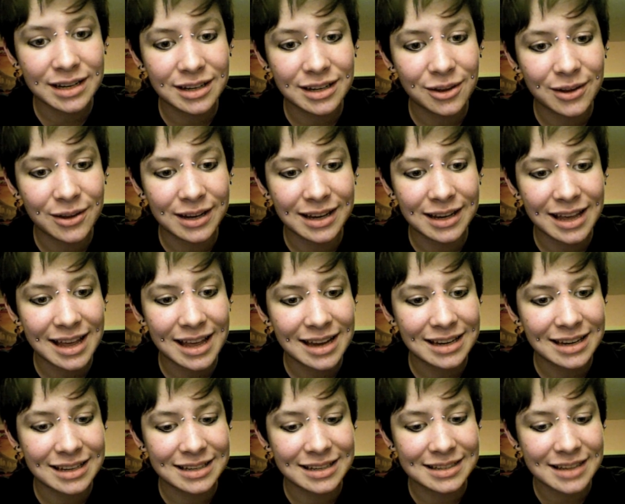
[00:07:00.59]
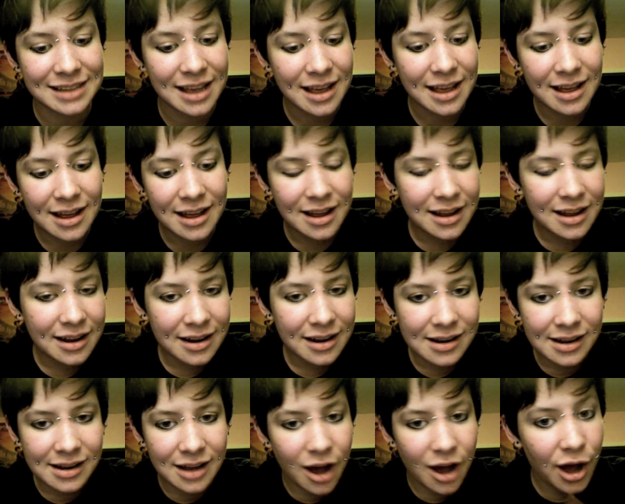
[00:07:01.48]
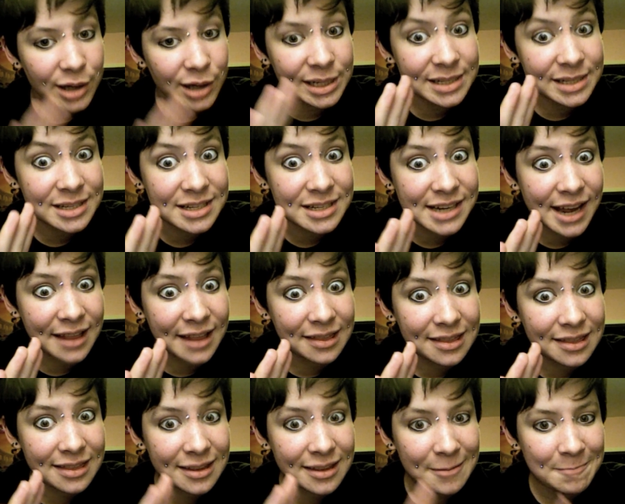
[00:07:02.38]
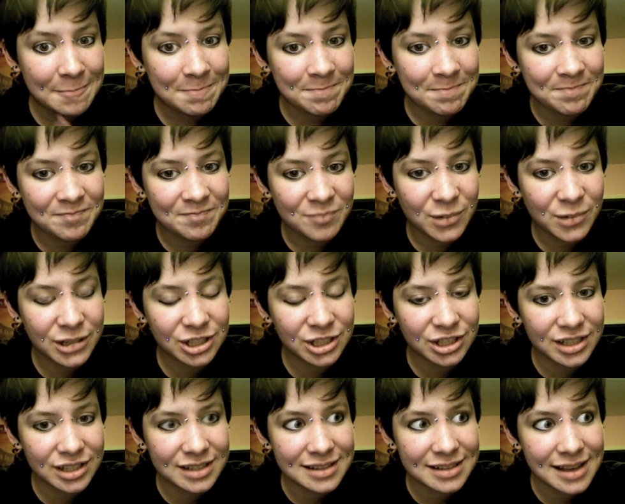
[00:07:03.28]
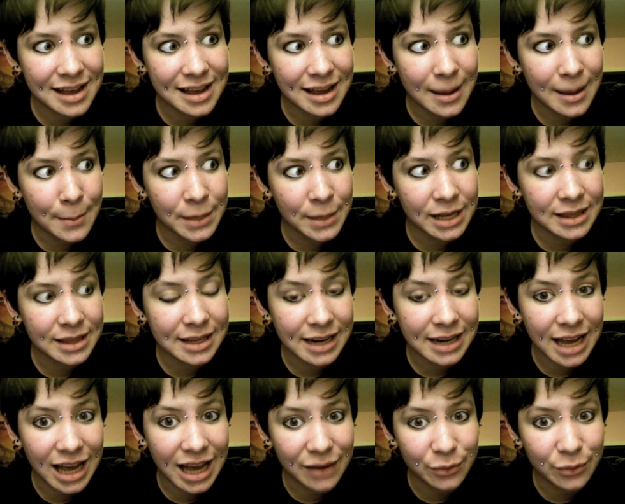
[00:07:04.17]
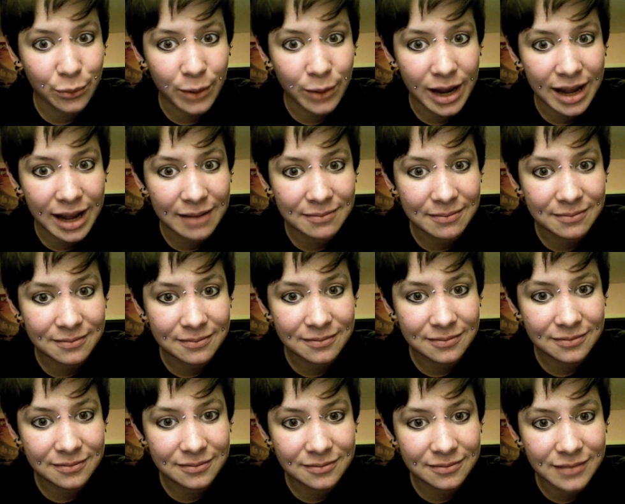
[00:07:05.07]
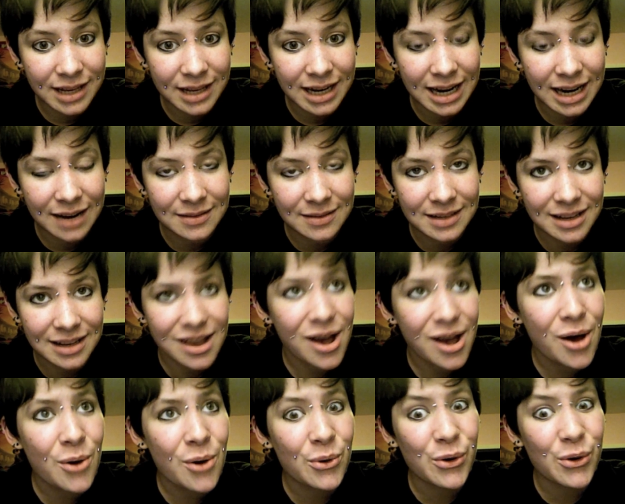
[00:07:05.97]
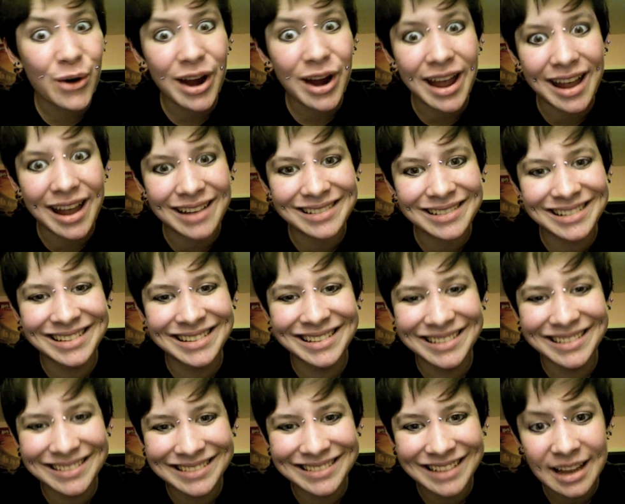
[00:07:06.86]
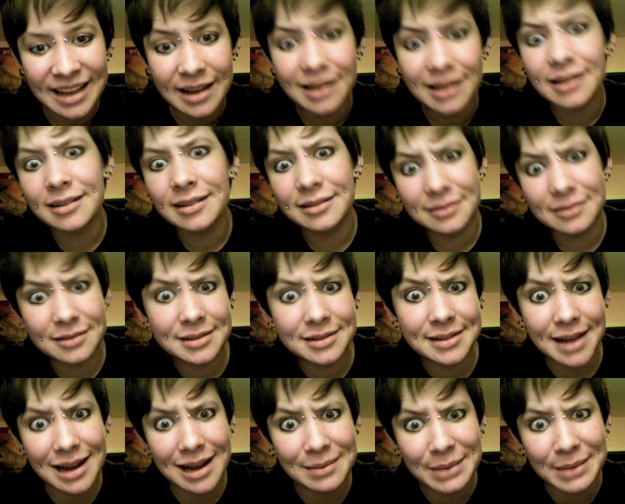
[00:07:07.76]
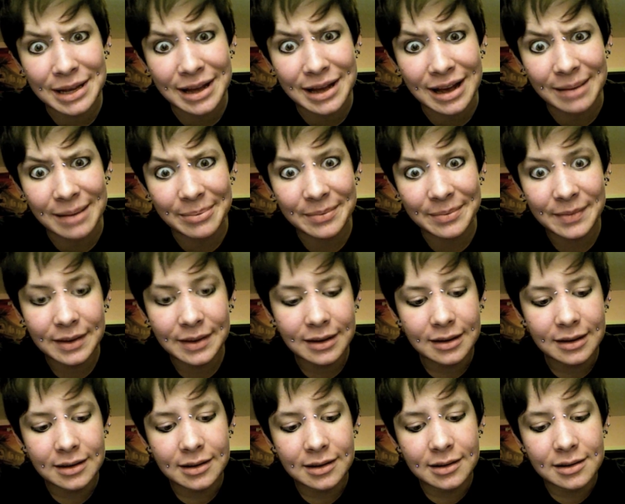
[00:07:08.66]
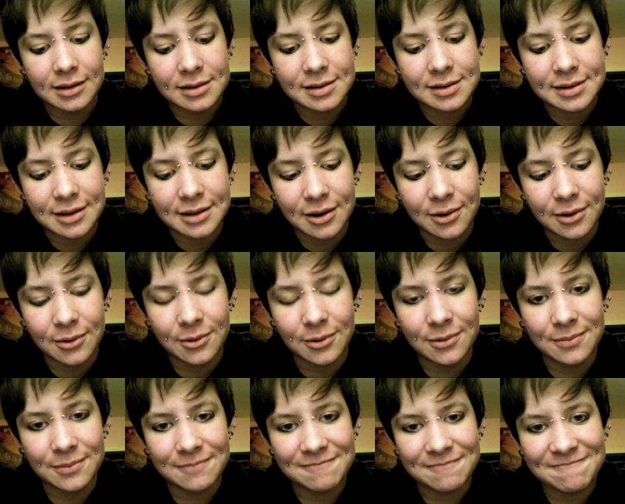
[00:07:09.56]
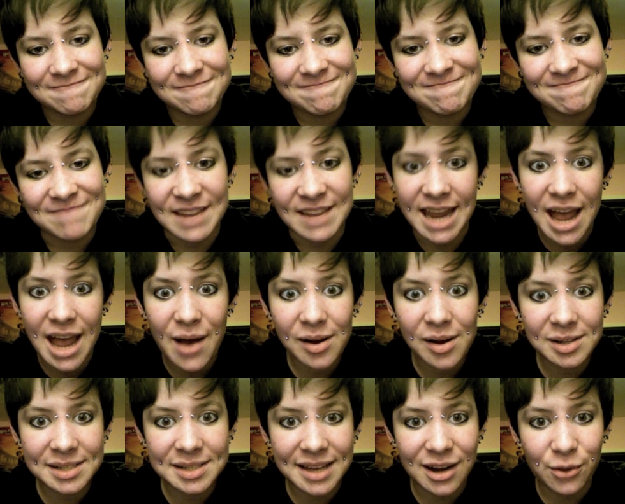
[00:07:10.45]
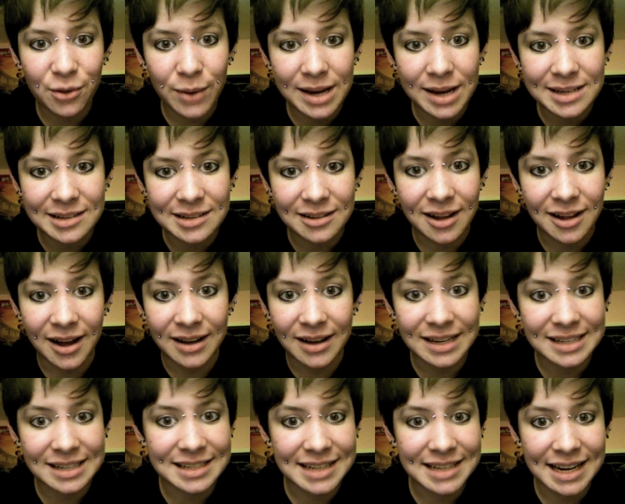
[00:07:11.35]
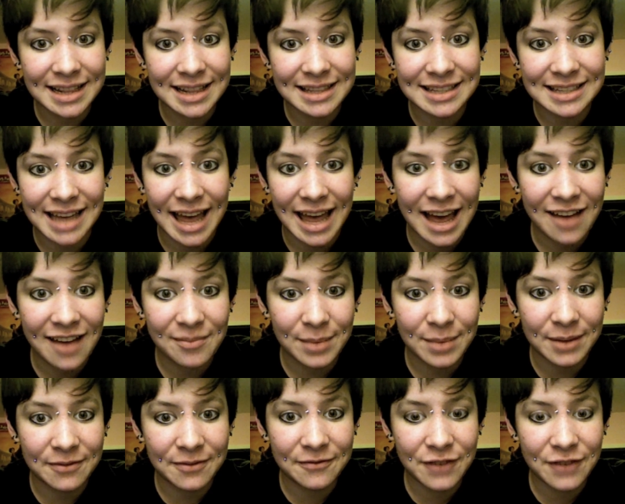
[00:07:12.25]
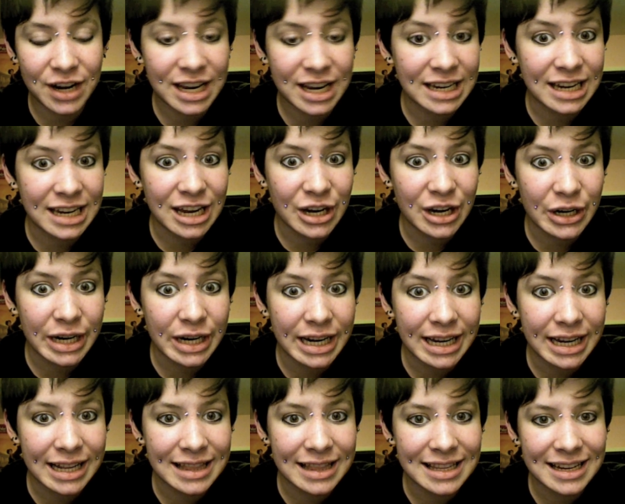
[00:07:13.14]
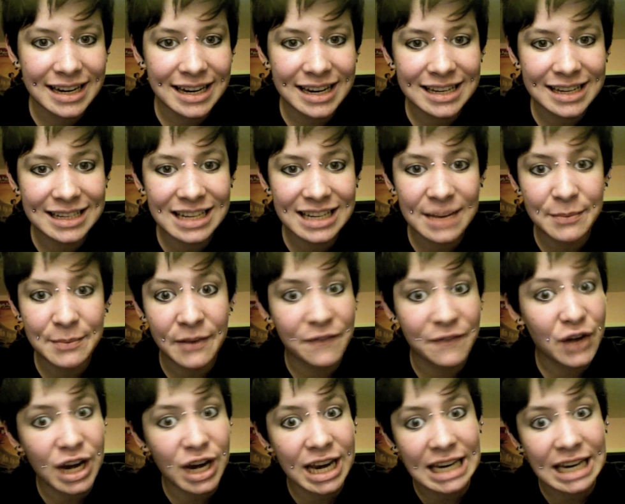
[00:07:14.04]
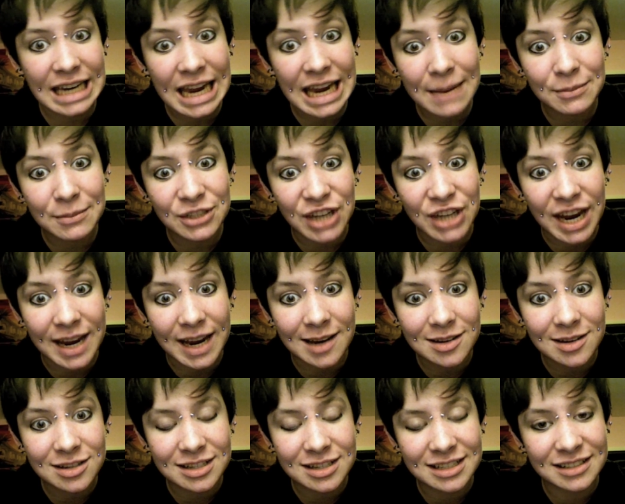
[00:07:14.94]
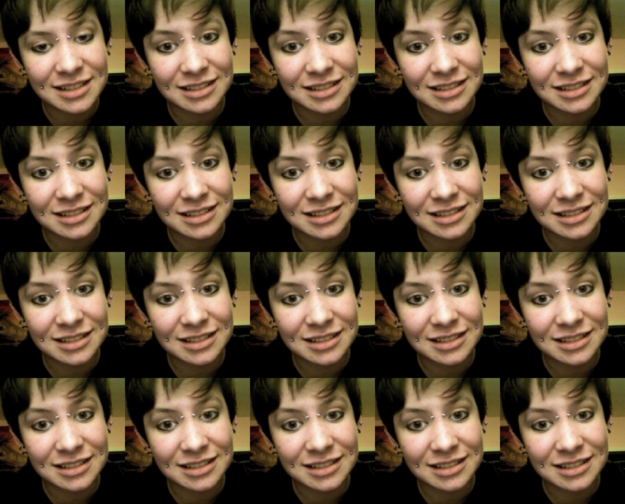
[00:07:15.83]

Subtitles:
you can get is August 10th, which is like a month and a half away." And I was like, "Oh, great. Sign me up." So now I just gotta wait till August 10th to have my frickin' hearing, and then I can get my frickin' name changed.